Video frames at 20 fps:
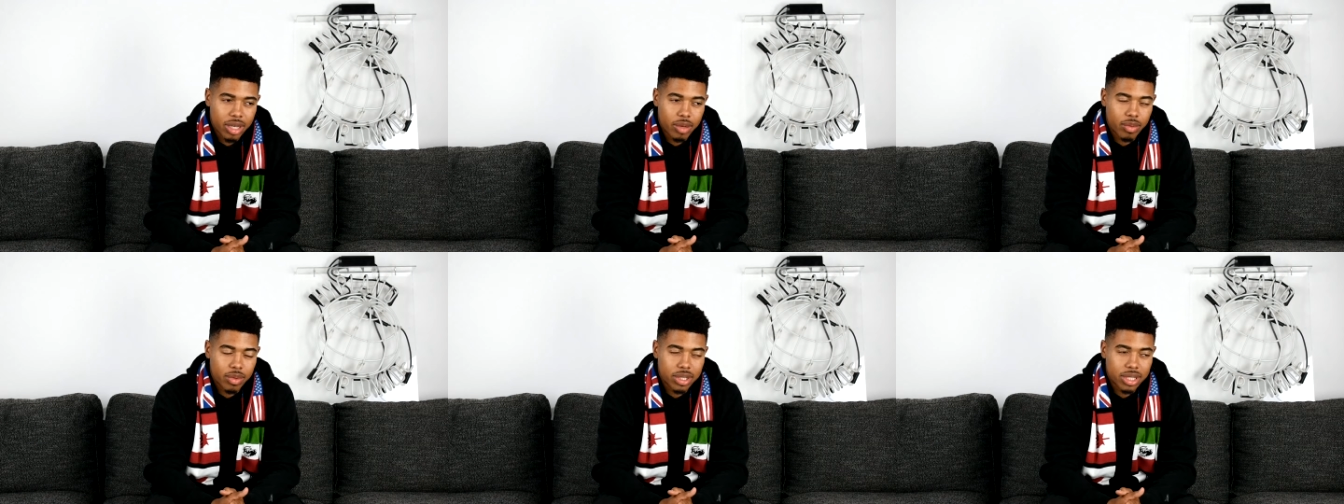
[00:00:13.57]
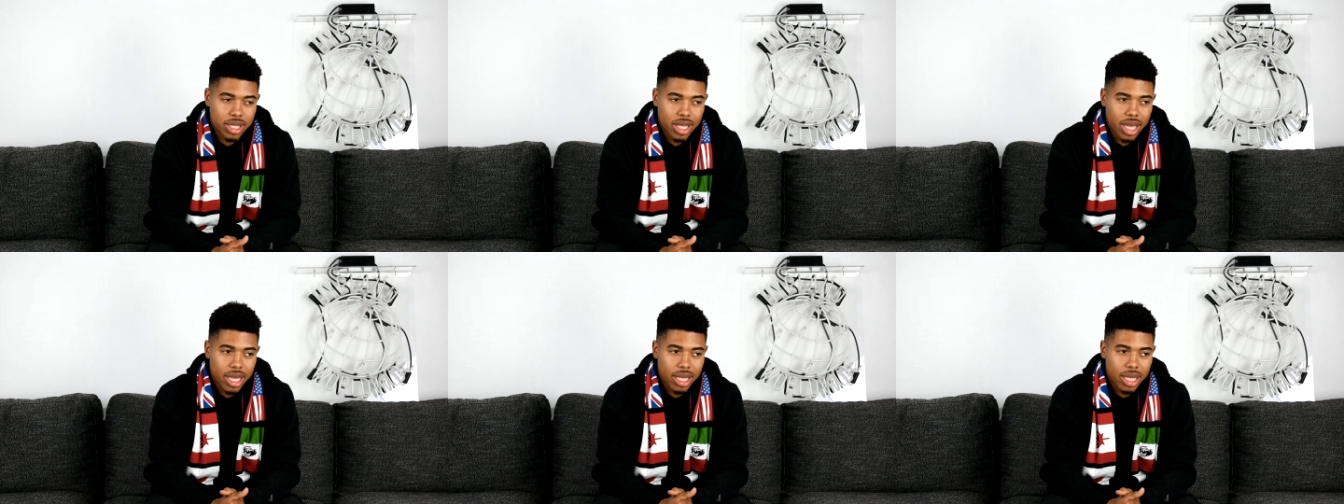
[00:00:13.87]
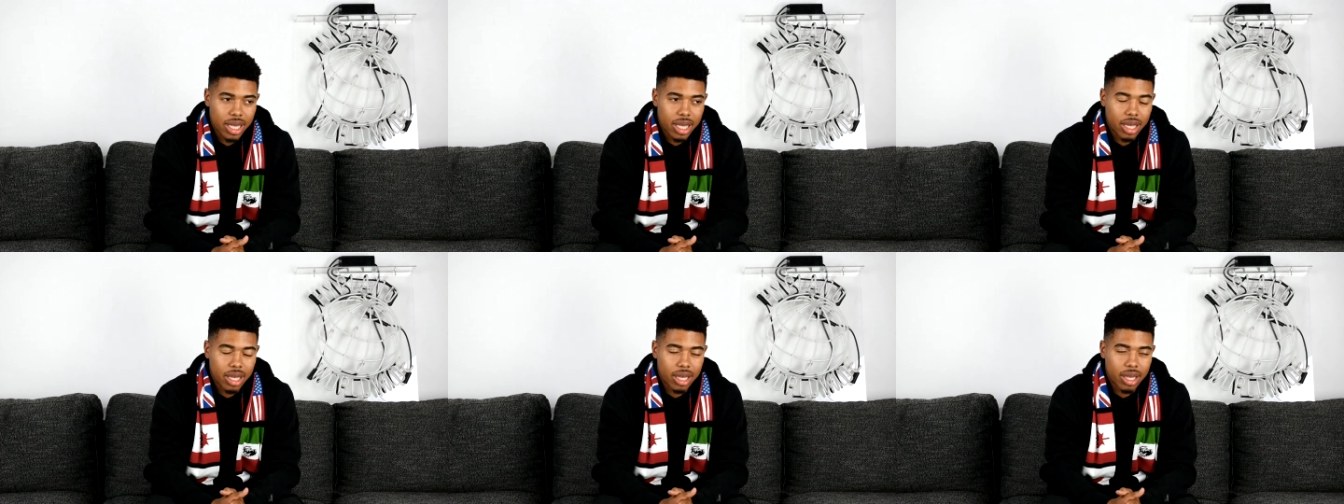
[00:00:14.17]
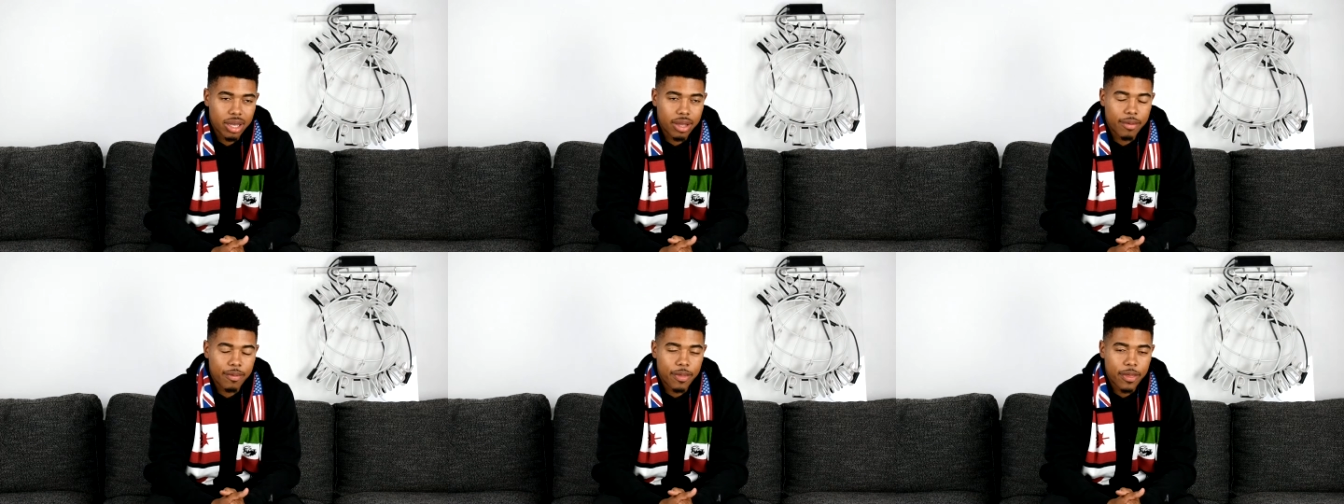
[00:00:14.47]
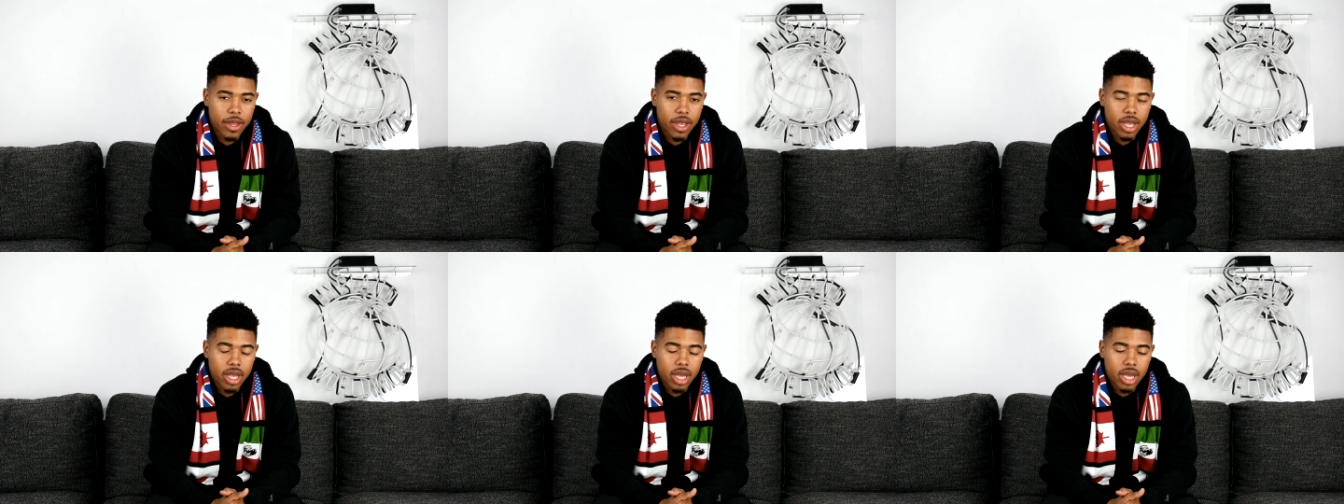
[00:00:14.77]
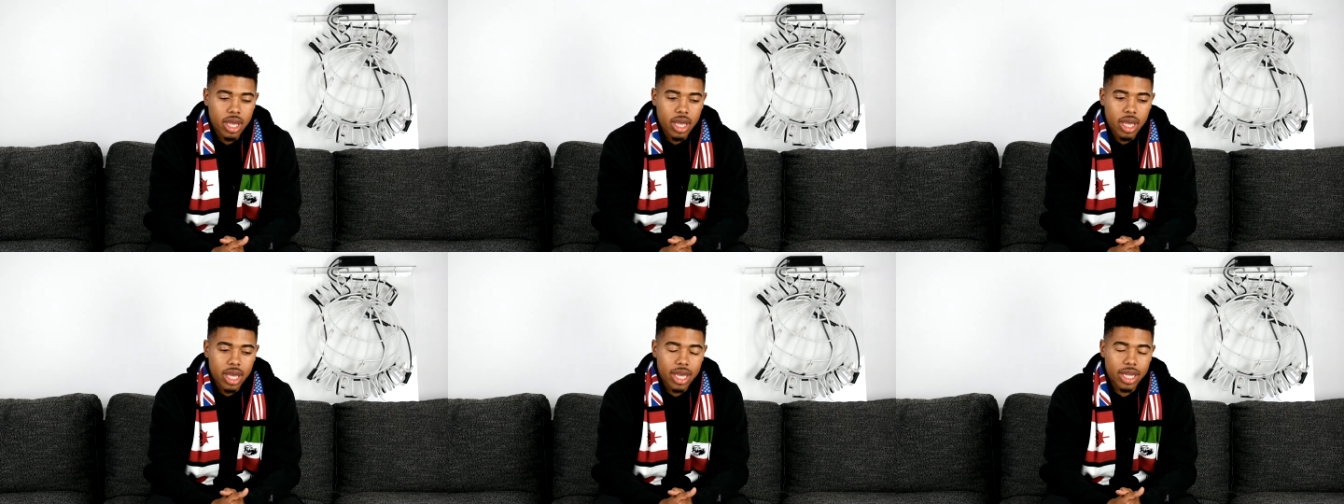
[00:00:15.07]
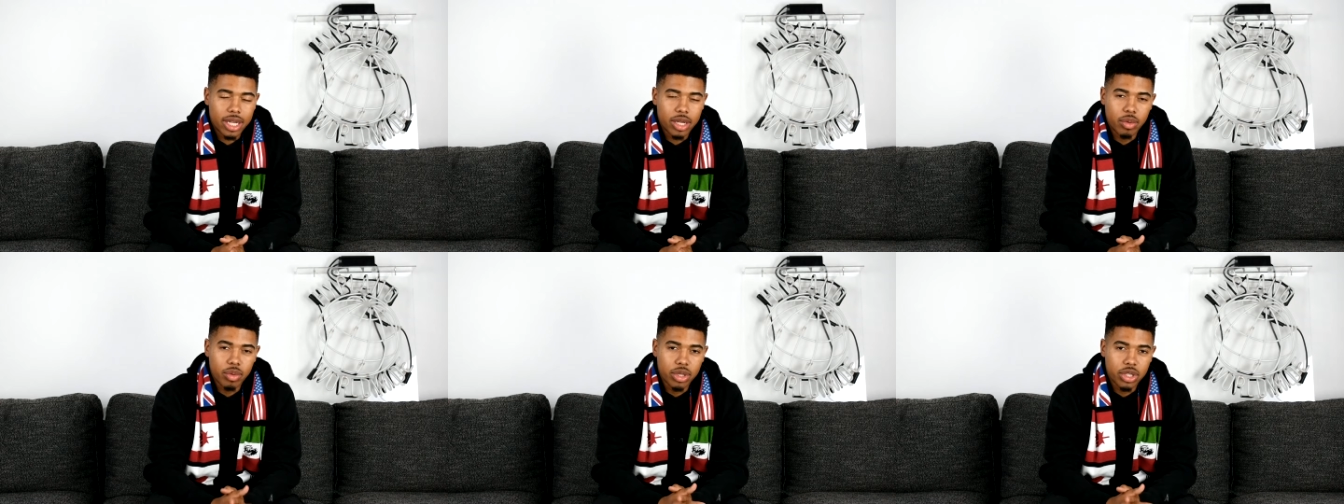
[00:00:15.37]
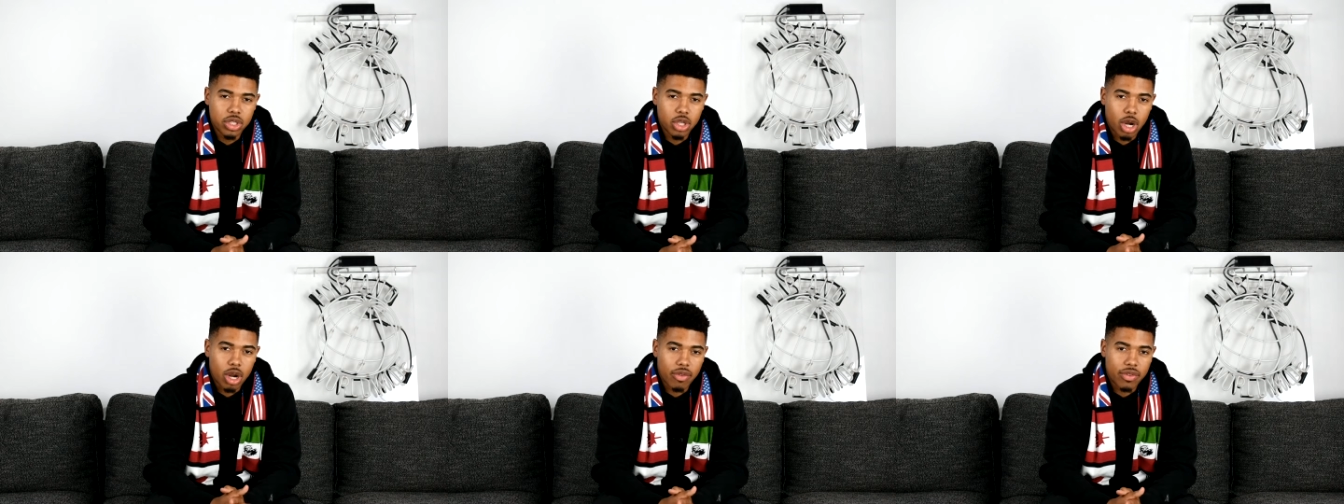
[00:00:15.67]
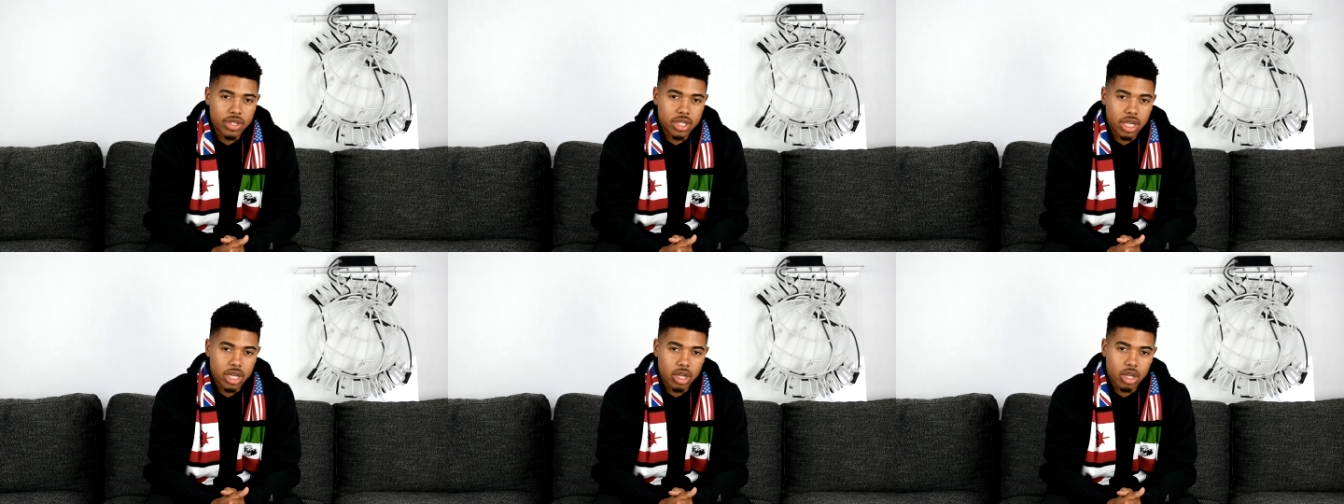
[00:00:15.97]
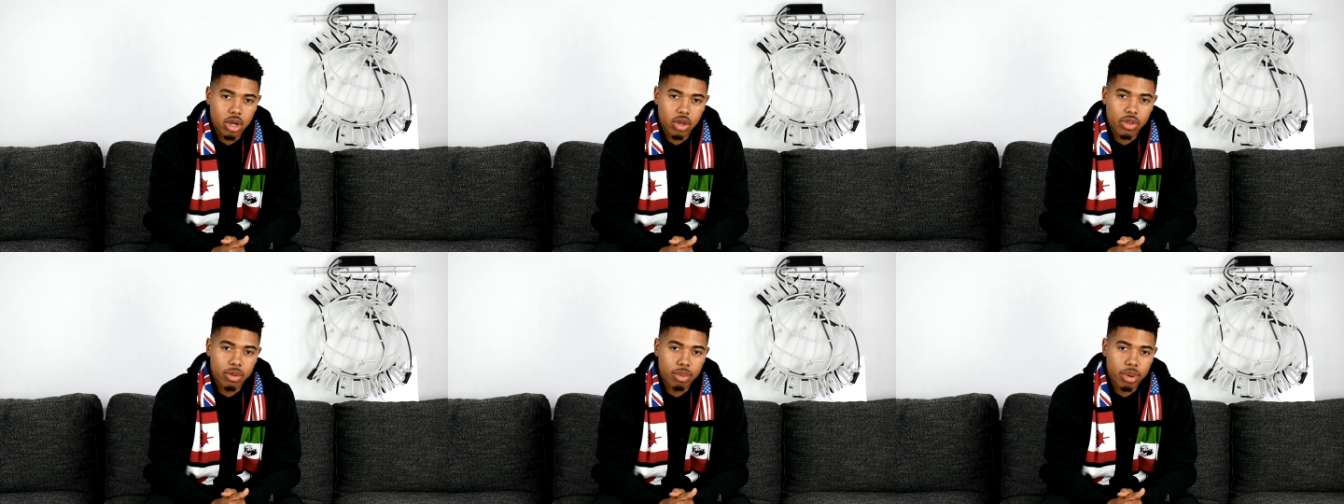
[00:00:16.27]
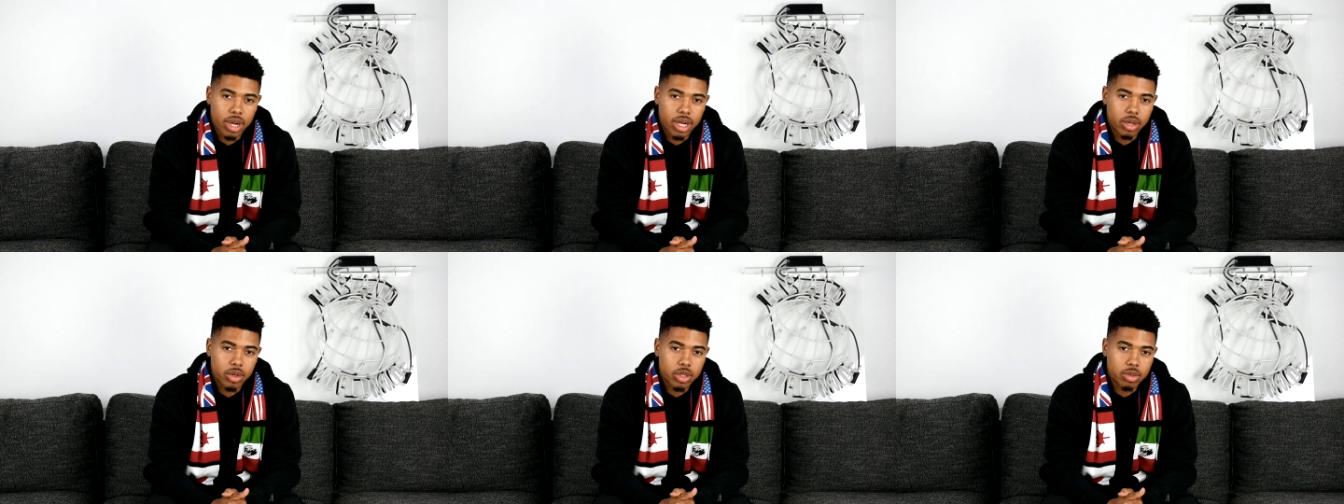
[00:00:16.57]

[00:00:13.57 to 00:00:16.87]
It was like it didn't really start off as like a clothing brand.